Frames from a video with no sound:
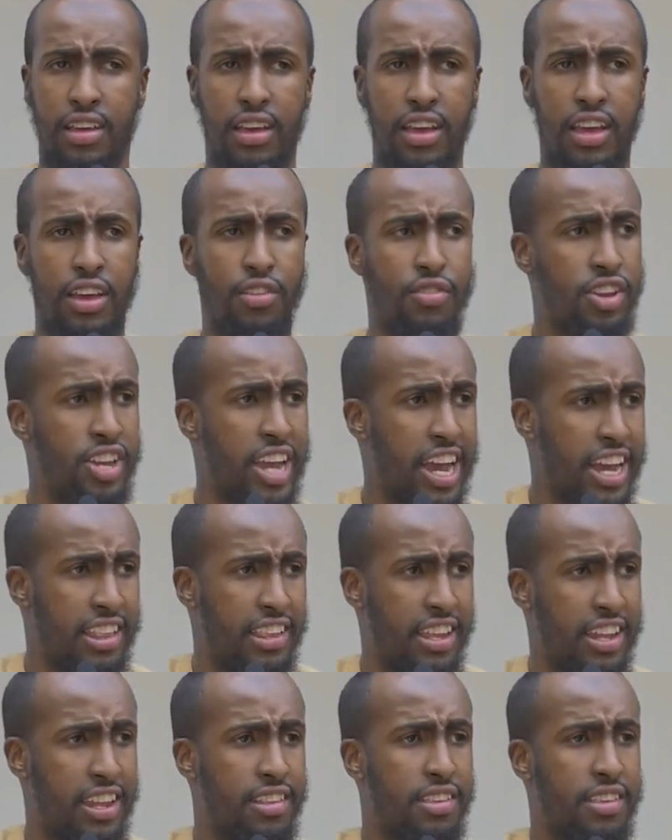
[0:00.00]
He
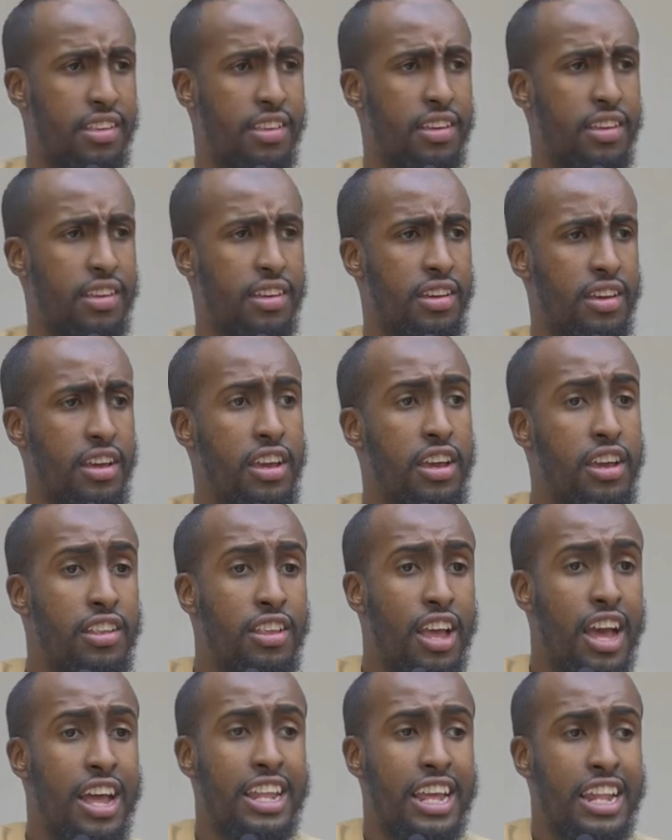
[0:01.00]
rejected it. He
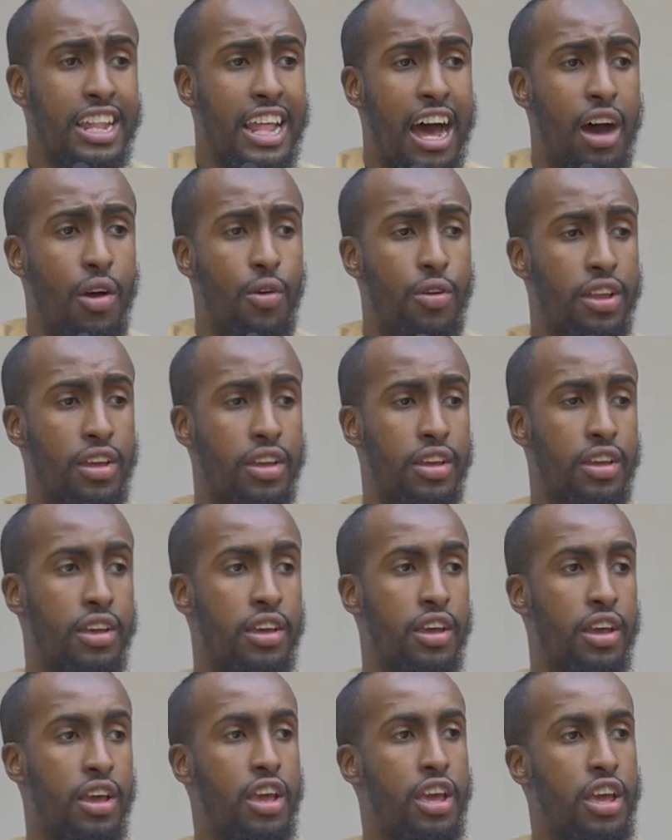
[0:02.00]
turned it down.
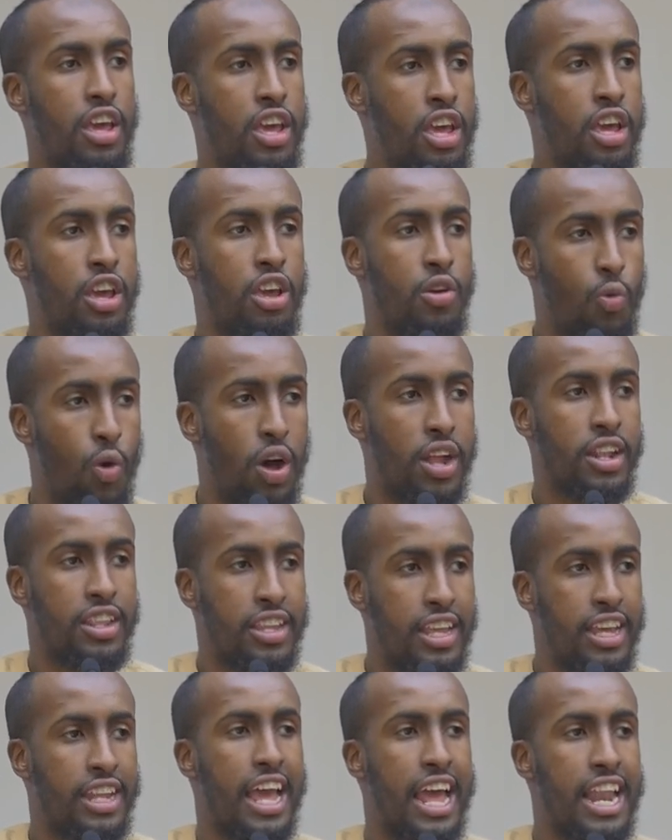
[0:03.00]
He
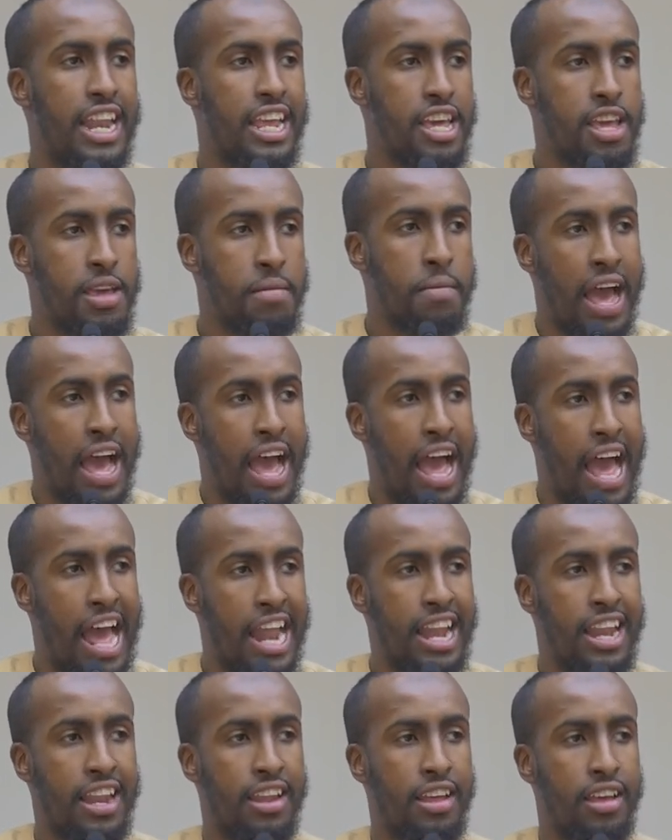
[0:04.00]
wanted
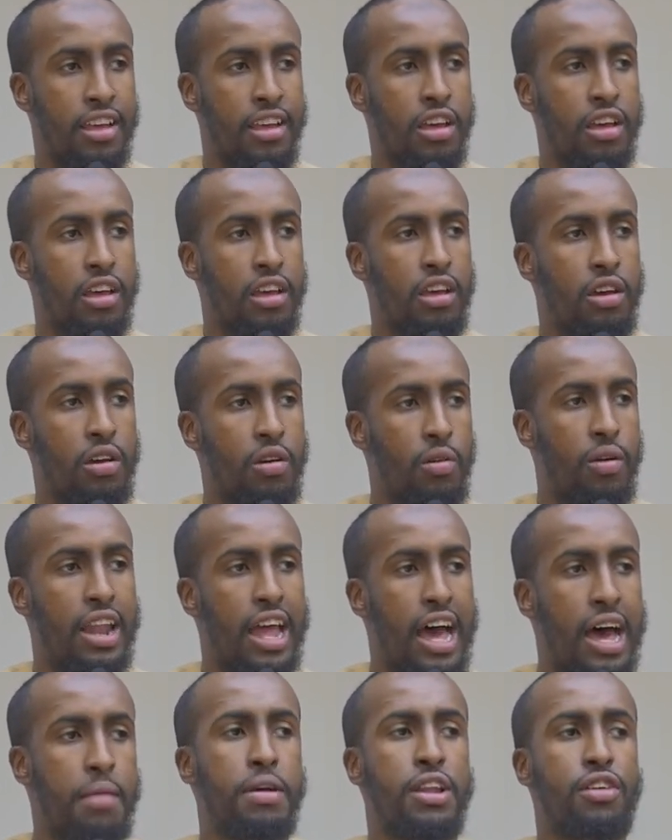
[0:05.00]
al-Iman
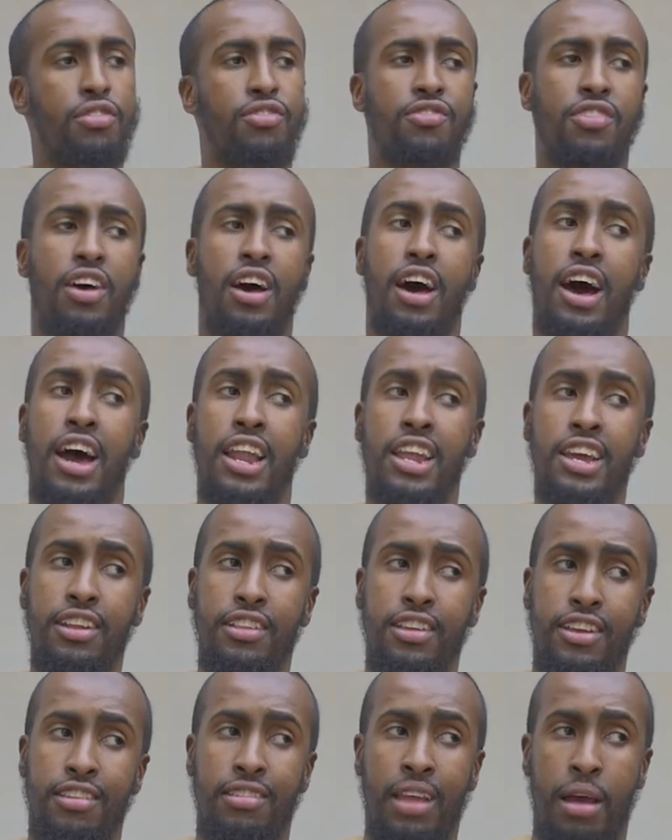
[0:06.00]
wal-amal al-salih
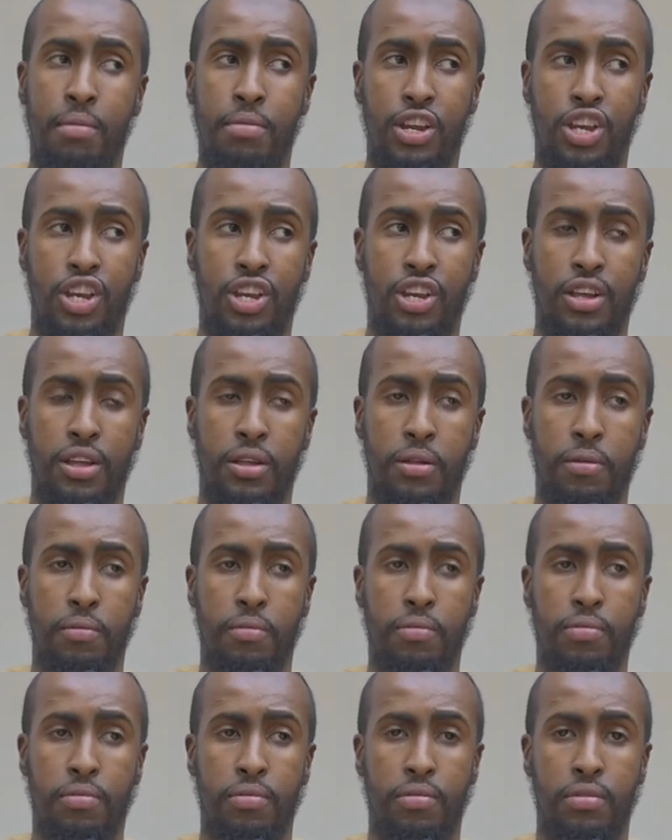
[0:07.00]
to establish.
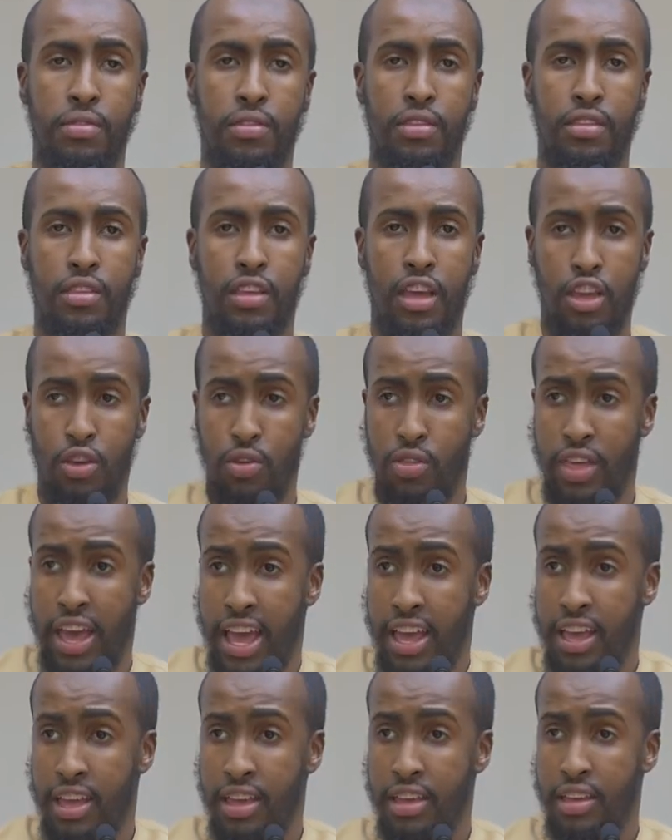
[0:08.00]
Are you
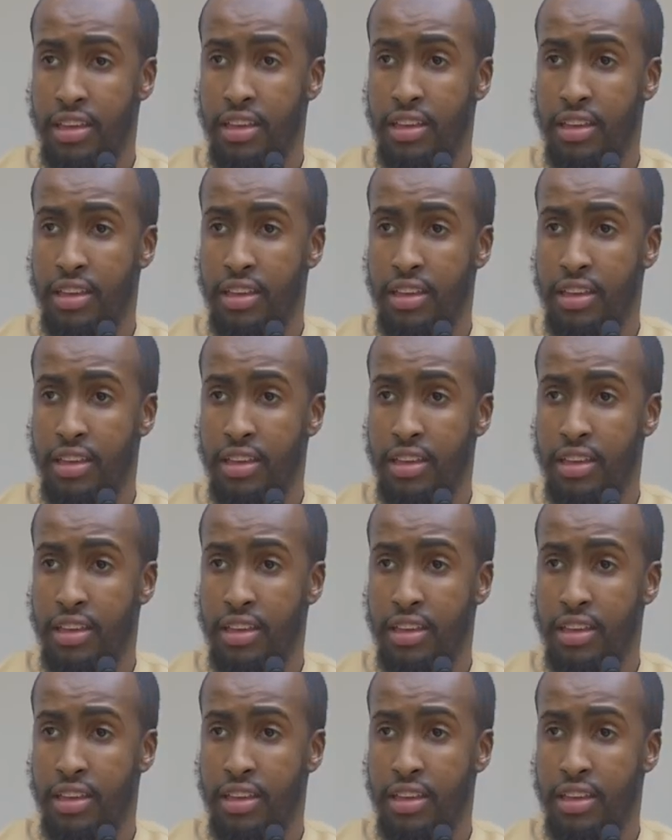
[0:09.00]
there?